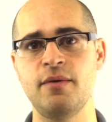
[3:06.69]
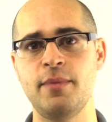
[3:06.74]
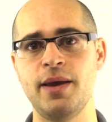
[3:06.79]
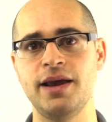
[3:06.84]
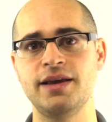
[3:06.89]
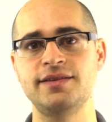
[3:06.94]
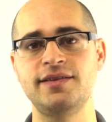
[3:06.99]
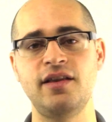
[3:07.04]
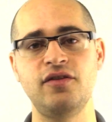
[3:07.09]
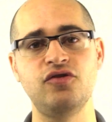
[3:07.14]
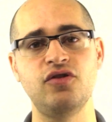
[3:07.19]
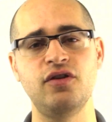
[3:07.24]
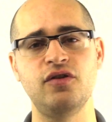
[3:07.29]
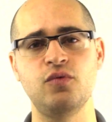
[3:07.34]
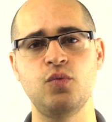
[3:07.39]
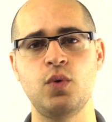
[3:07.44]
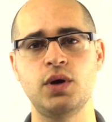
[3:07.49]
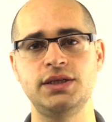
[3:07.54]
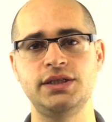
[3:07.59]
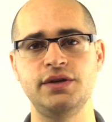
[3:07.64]
and my extension
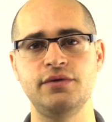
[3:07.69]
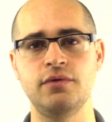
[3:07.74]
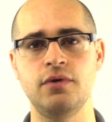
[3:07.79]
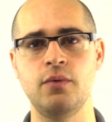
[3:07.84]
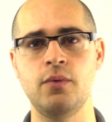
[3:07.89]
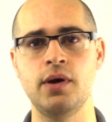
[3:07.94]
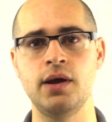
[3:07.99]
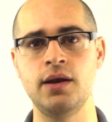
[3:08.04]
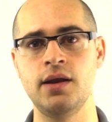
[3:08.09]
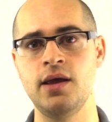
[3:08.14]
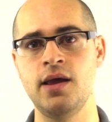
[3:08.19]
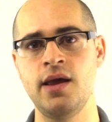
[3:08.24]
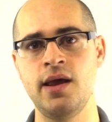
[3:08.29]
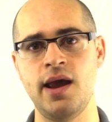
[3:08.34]
is 101,